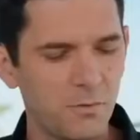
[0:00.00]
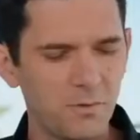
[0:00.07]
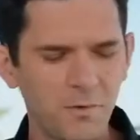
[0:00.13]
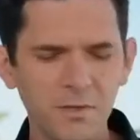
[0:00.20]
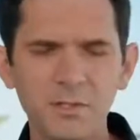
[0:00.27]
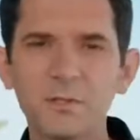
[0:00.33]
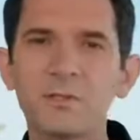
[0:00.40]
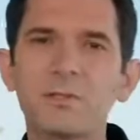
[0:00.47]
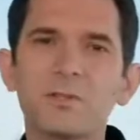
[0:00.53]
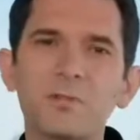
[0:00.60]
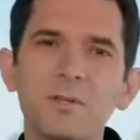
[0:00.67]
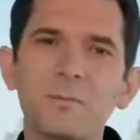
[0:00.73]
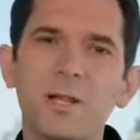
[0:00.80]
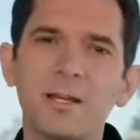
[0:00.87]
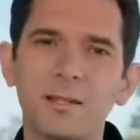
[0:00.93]
We've also
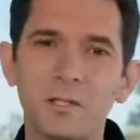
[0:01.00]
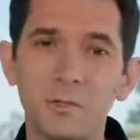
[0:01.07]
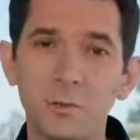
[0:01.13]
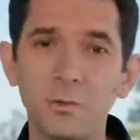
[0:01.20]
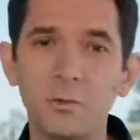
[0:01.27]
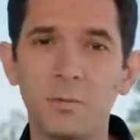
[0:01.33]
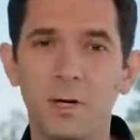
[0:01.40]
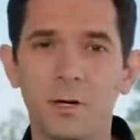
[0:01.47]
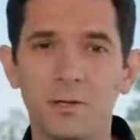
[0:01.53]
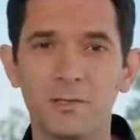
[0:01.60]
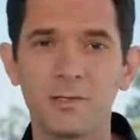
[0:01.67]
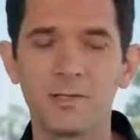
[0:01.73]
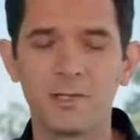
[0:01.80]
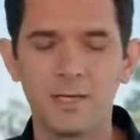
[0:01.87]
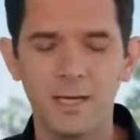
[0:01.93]
streamlined the
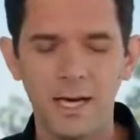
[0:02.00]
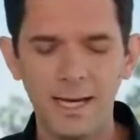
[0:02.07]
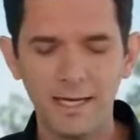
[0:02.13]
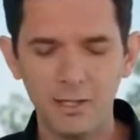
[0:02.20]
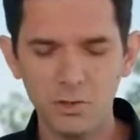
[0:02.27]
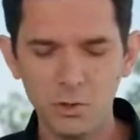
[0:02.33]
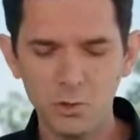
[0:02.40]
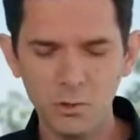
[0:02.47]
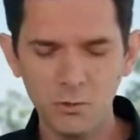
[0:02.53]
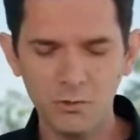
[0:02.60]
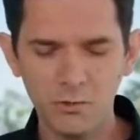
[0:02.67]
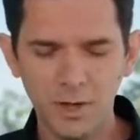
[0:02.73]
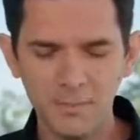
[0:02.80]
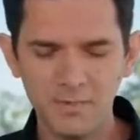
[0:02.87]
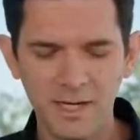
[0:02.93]
toolbars, adding new
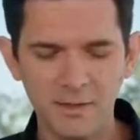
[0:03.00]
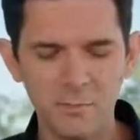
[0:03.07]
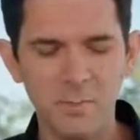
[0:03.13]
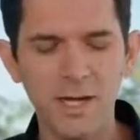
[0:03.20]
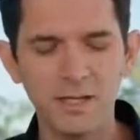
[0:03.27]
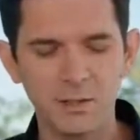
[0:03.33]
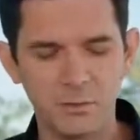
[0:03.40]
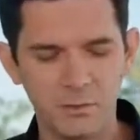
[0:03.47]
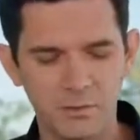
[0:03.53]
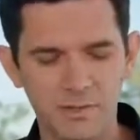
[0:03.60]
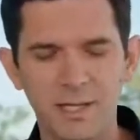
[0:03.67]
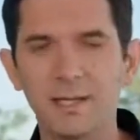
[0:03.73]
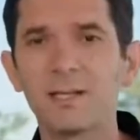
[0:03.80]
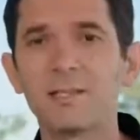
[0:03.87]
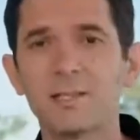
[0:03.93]
drop-down menus
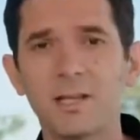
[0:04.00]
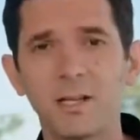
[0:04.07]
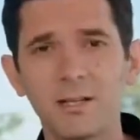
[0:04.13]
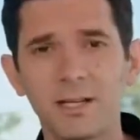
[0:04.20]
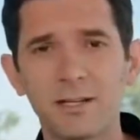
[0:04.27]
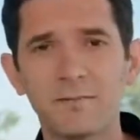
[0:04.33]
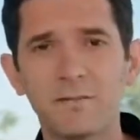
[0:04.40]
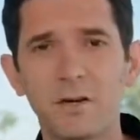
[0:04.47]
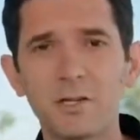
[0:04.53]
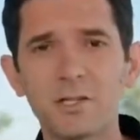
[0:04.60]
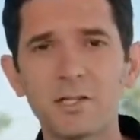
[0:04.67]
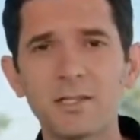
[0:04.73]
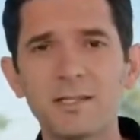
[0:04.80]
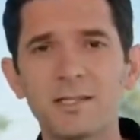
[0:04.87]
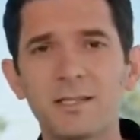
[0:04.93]
that consolidate
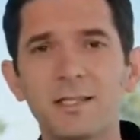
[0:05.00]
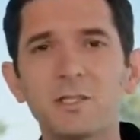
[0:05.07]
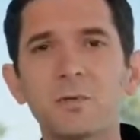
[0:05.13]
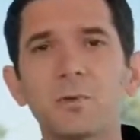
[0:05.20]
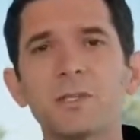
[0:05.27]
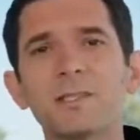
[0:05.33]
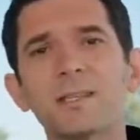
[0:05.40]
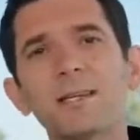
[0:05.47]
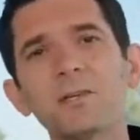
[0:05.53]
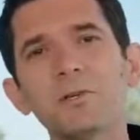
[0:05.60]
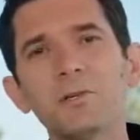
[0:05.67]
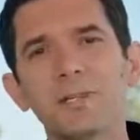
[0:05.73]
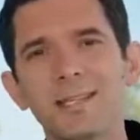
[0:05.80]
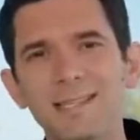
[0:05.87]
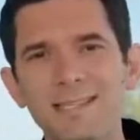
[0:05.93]
functions into a
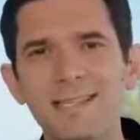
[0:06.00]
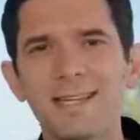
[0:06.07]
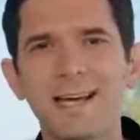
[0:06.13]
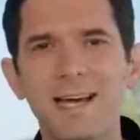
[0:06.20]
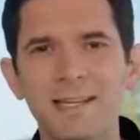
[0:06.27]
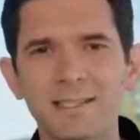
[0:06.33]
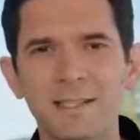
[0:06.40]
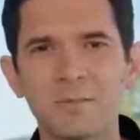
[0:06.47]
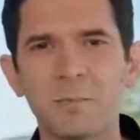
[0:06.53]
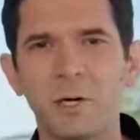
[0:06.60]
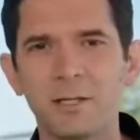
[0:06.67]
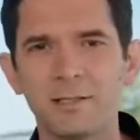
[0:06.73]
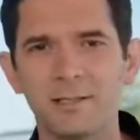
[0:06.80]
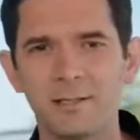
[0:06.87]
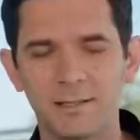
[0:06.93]
single, easy-to-access
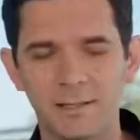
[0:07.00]
button.